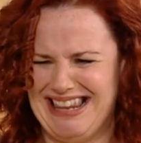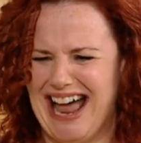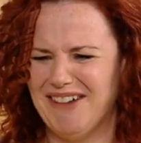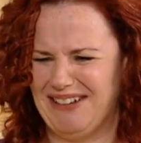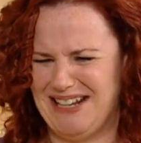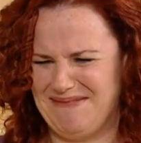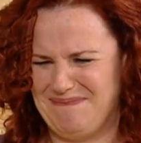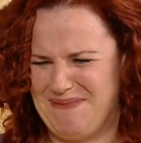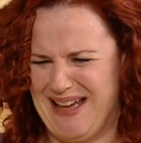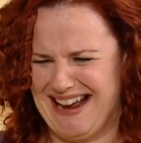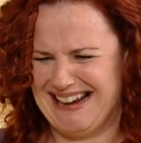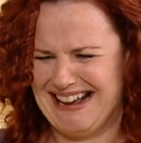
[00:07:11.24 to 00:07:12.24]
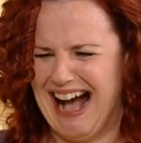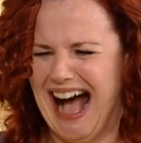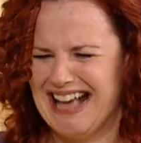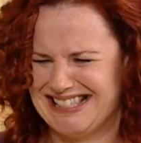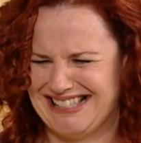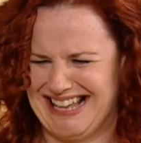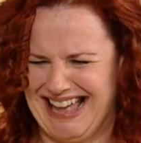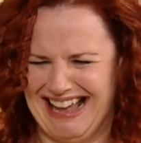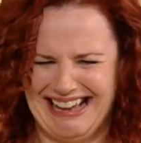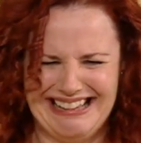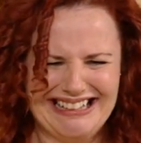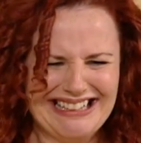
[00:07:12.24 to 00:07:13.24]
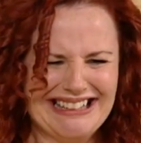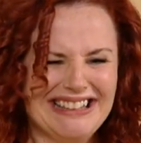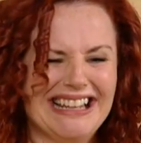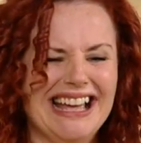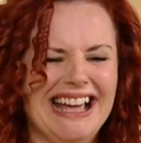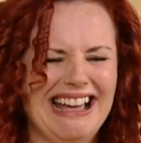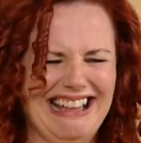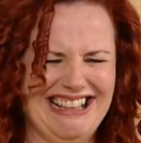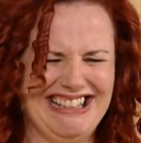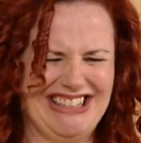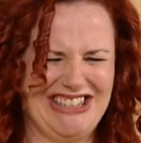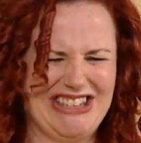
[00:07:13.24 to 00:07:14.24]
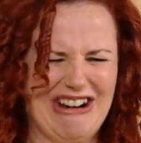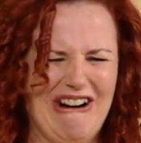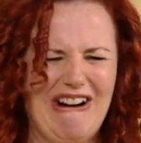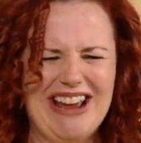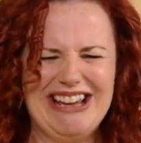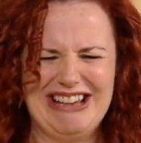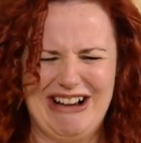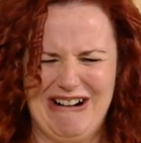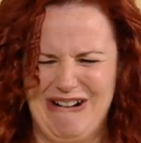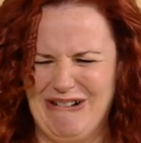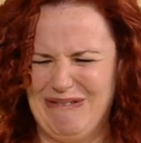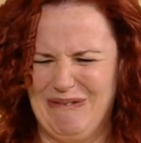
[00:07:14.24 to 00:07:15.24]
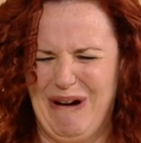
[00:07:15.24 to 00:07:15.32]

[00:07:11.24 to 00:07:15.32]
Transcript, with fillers: lovely pink icing. Enjoy your